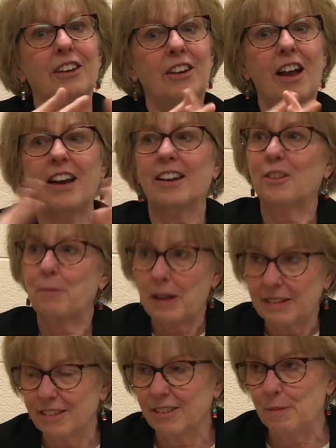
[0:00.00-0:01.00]
not
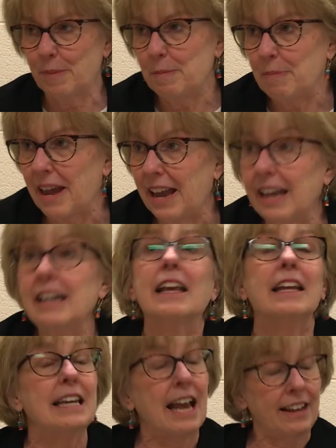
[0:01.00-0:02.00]
expecting to be paid,
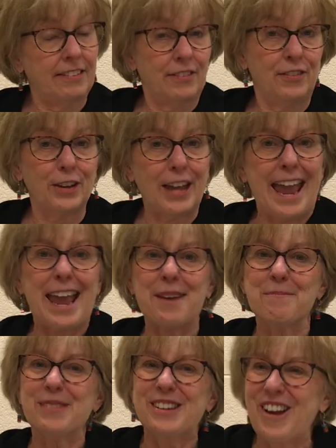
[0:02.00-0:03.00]
nice if you
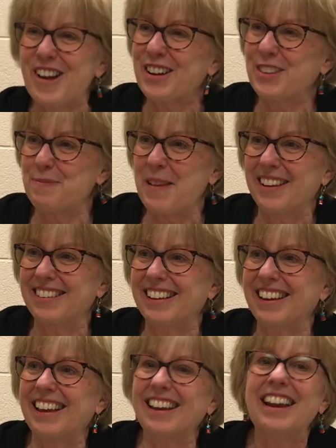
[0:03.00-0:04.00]
can, but not
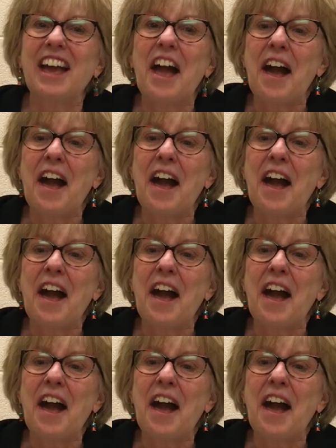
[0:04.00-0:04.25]
expecting it.